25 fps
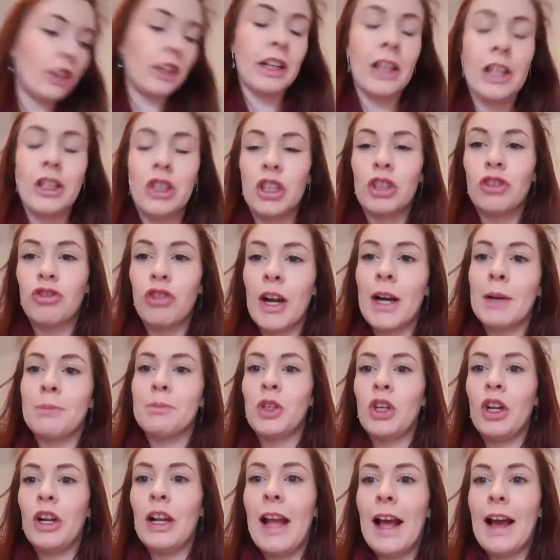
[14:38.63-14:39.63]
and I just
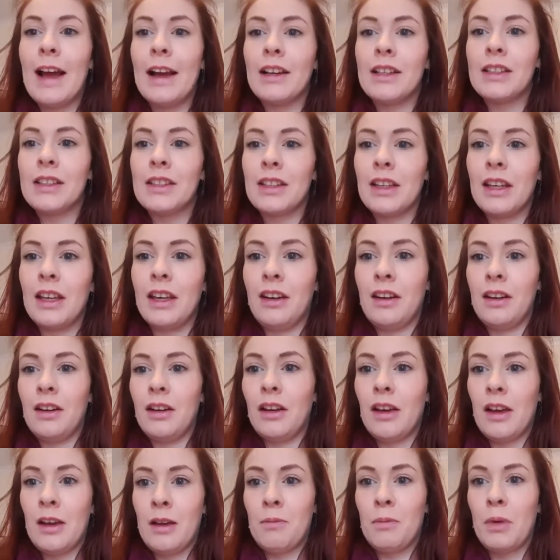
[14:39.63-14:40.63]
wrapped her legs in
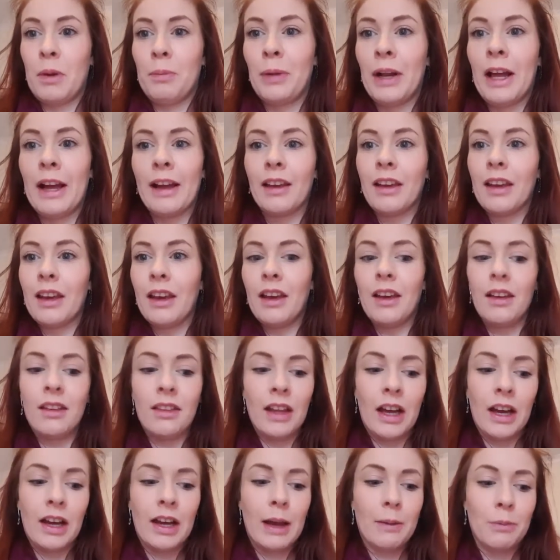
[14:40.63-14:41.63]
a blanket,
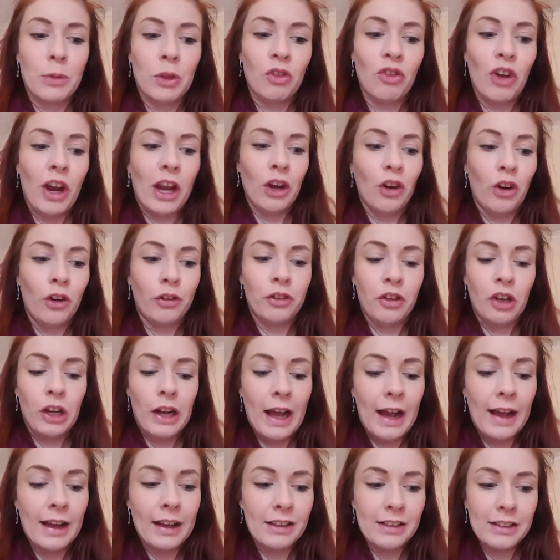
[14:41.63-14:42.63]
and that kept the rain off her
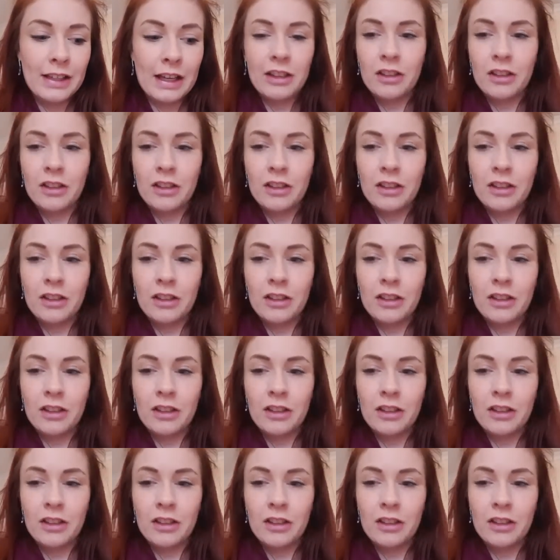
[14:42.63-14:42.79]
legs,